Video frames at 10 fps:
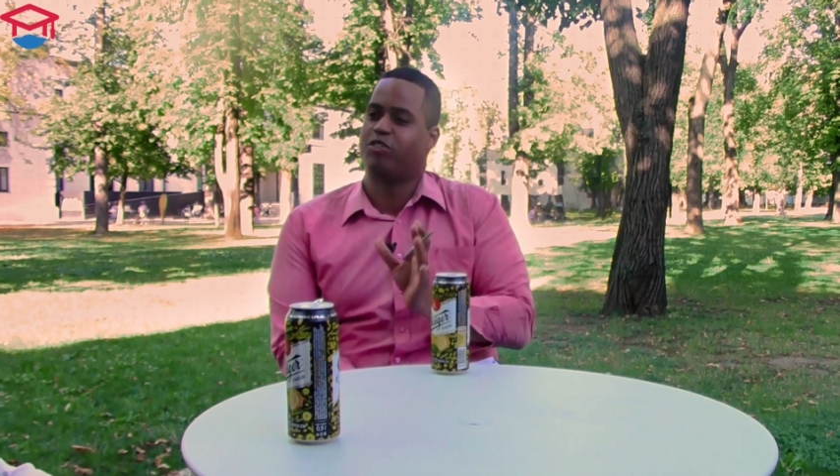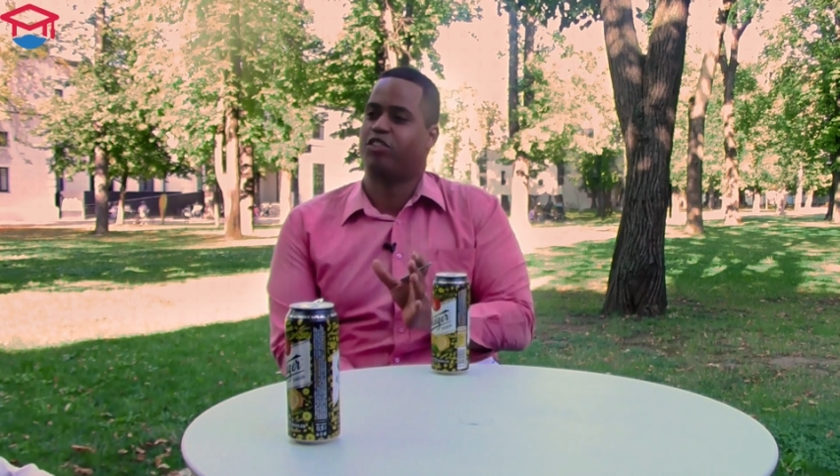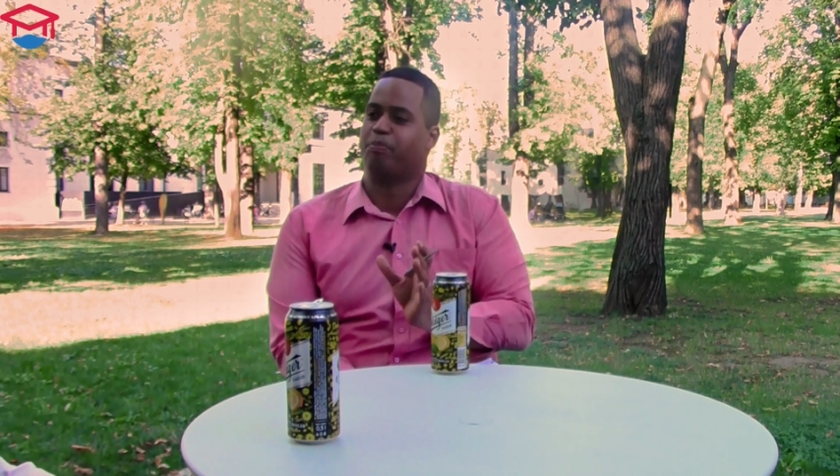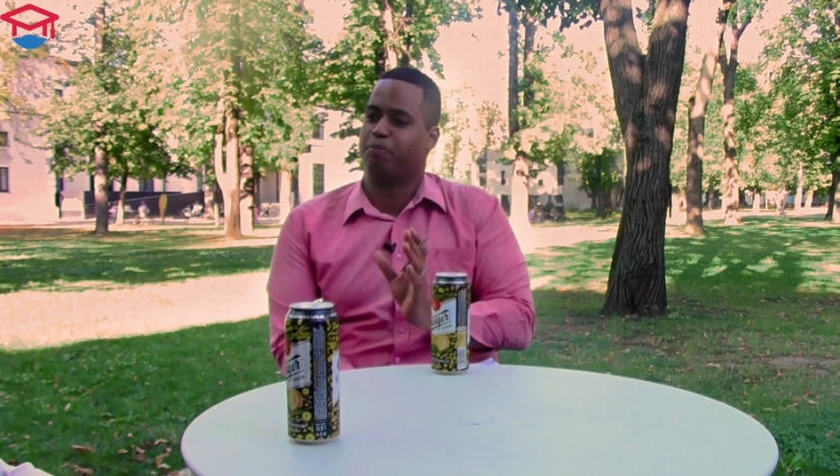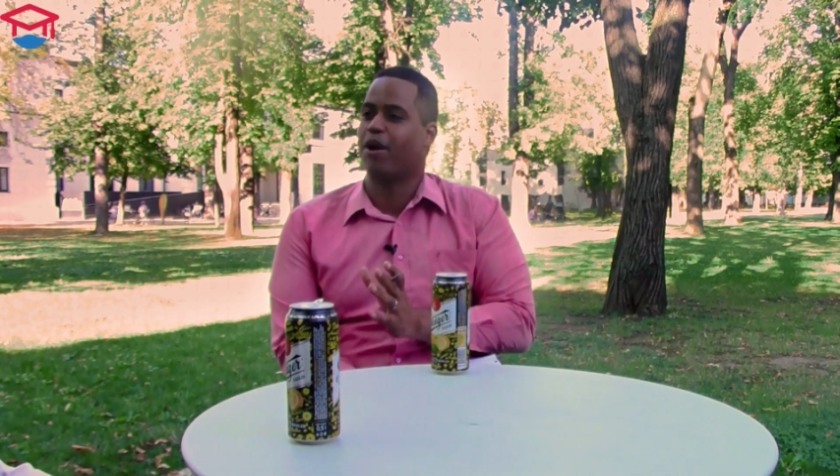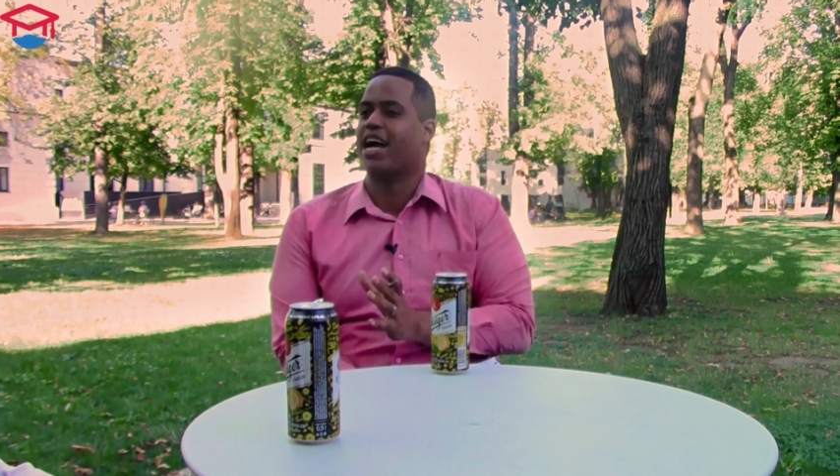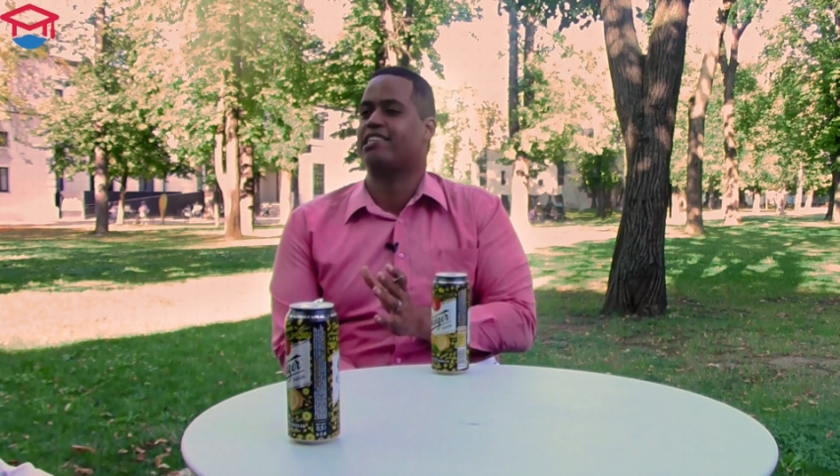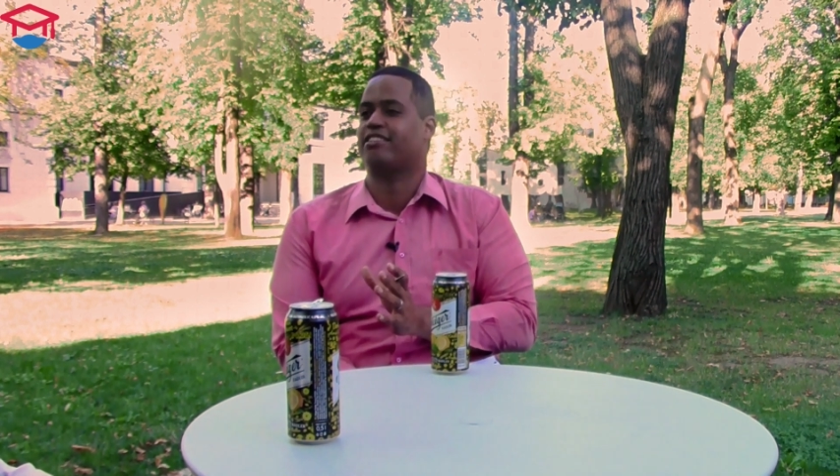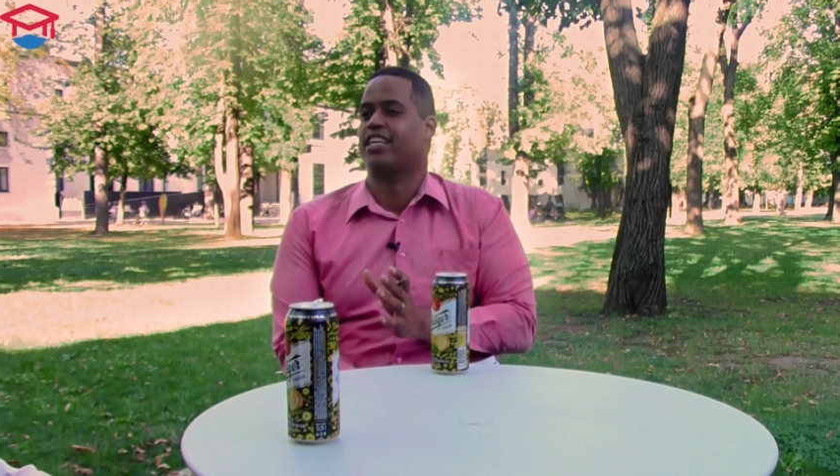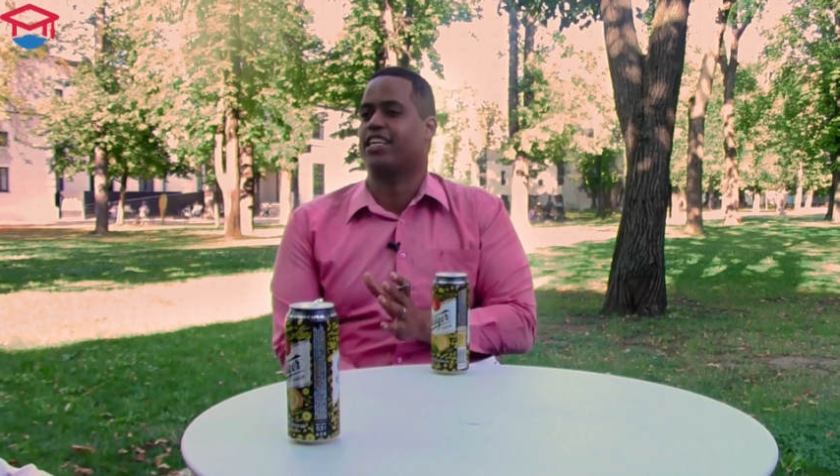
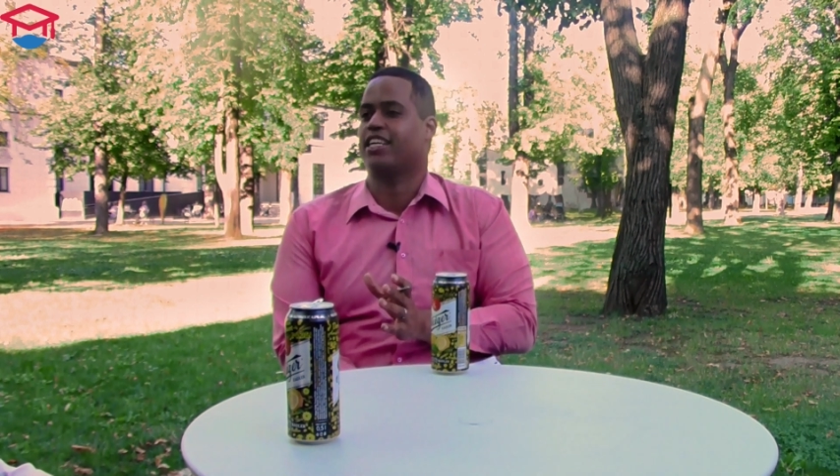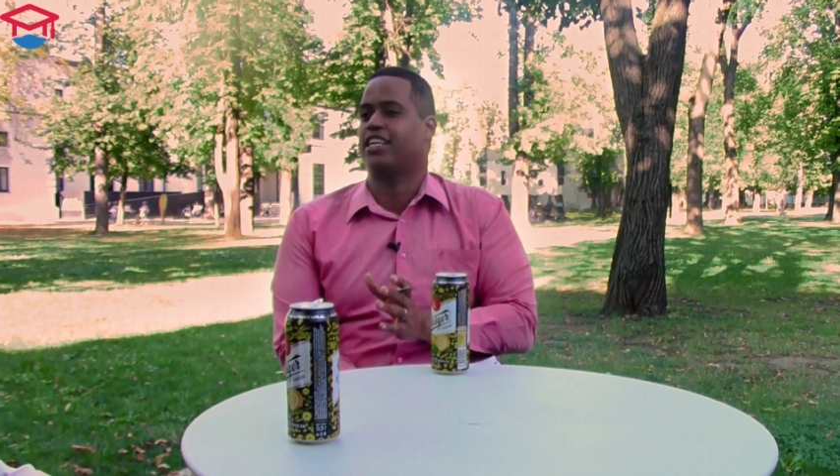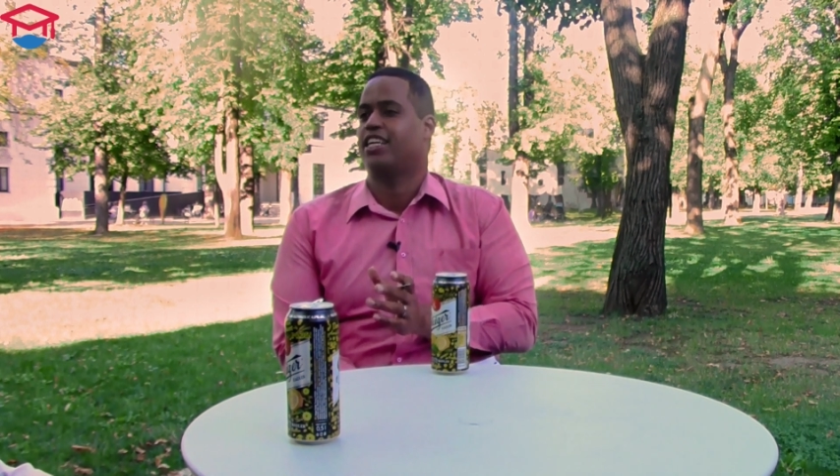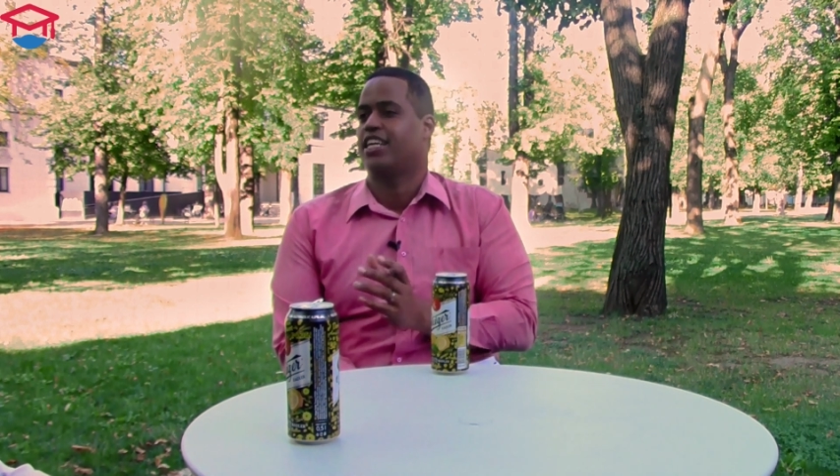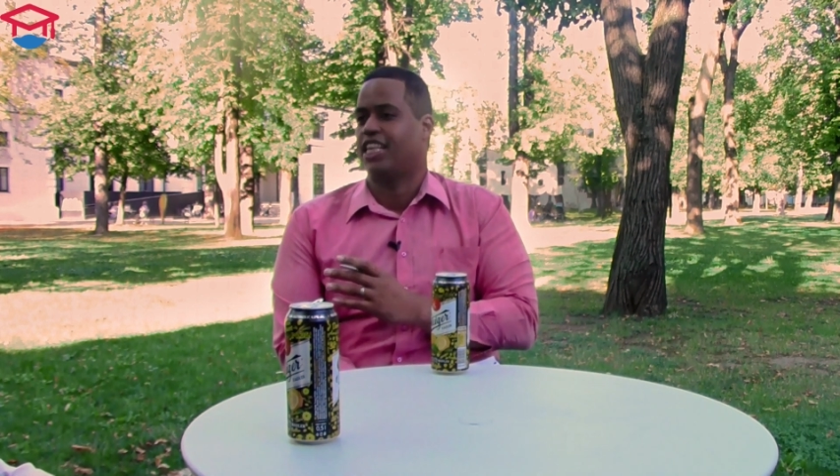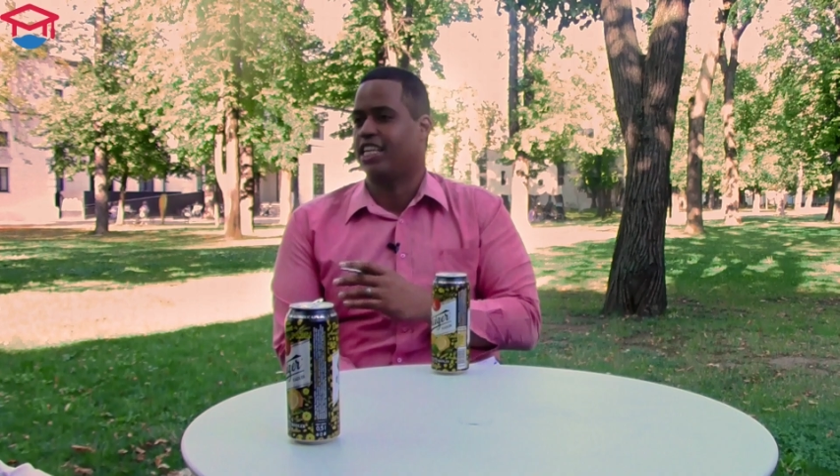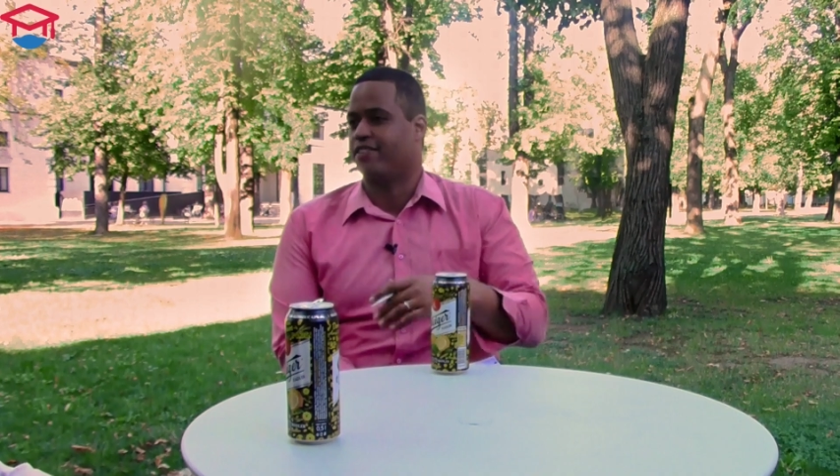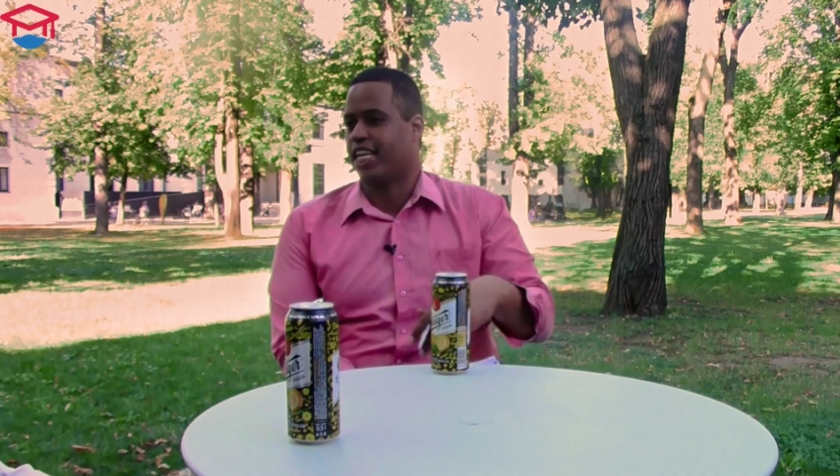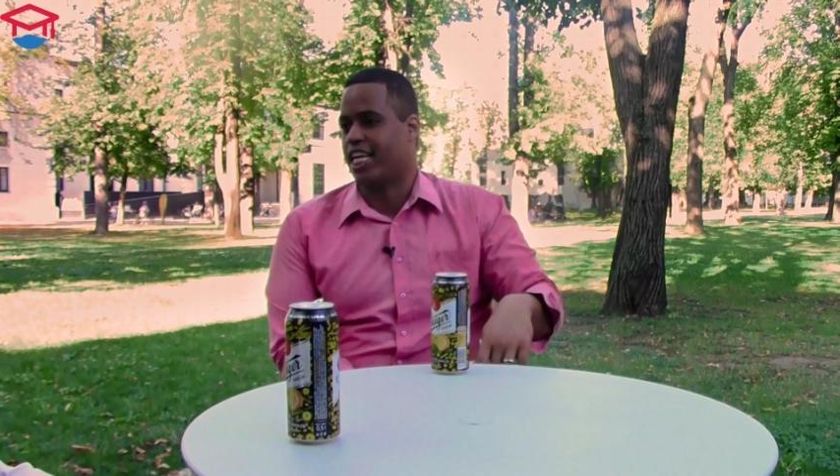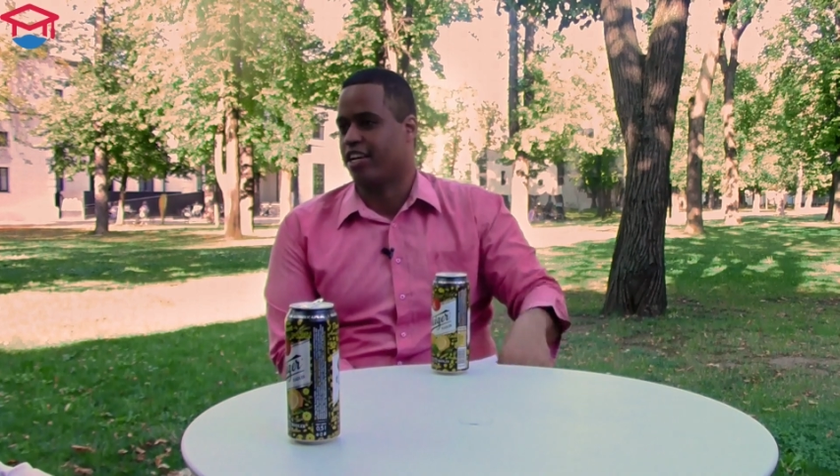surprising
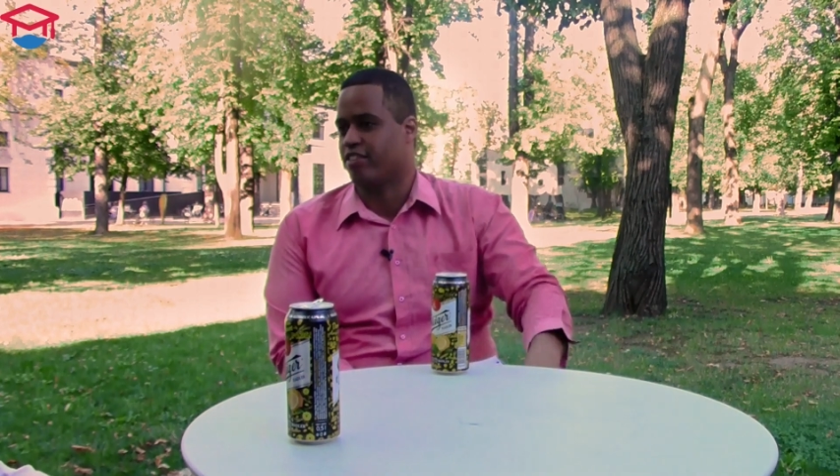living here in